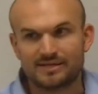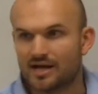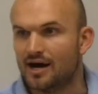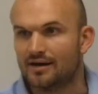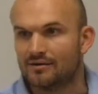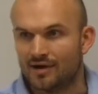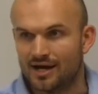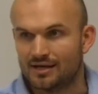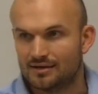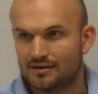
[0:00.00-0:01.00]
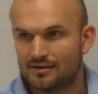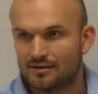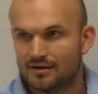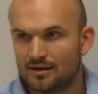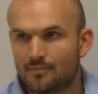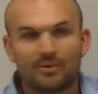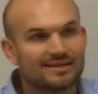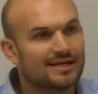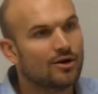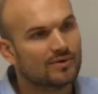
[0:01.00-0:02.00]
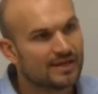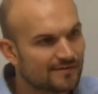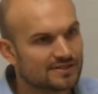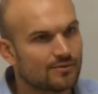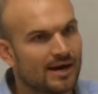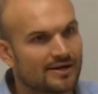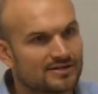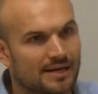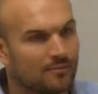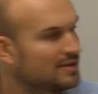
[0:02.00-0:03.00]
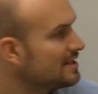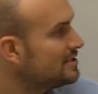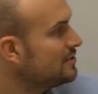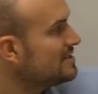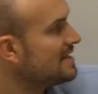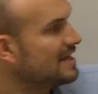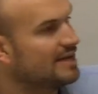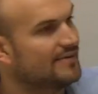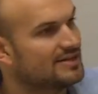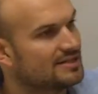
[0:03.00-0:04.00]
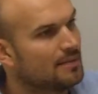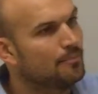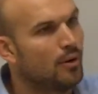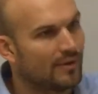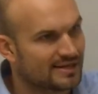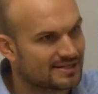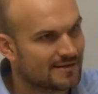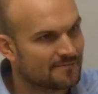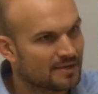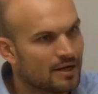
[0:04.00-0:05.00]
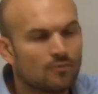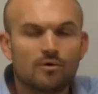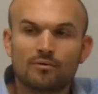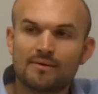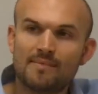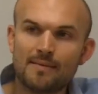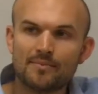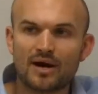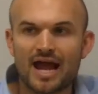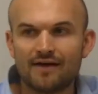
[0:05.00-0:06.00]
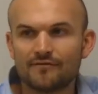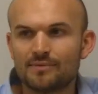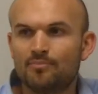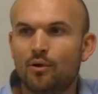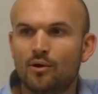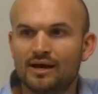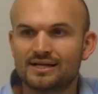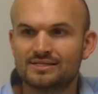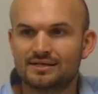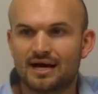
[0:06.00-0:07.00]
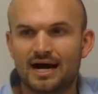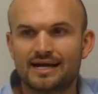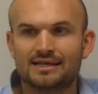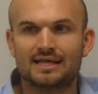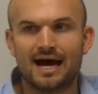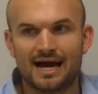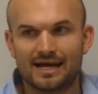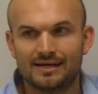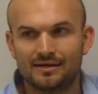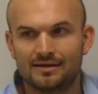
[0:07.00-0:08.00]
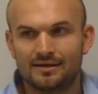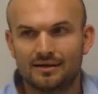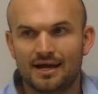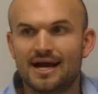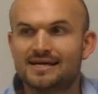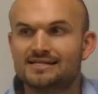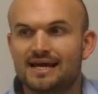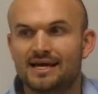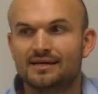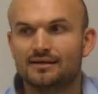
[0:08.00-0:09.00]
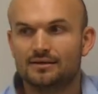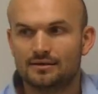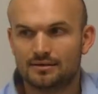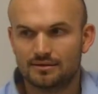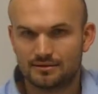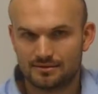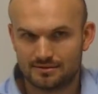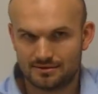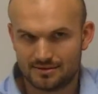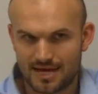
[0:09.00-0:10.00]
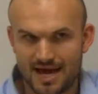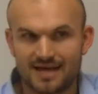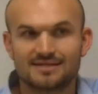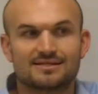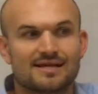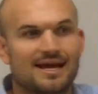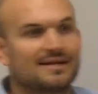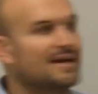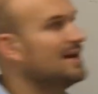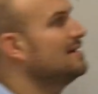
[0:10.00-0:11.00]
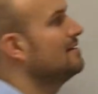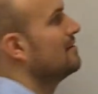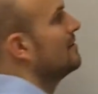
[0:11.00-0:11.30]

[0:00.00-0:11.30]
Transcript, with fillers: done, right? But they don't give us the y-intercept. What they do is they give us the point. Well, remember, every point on a line has a x and a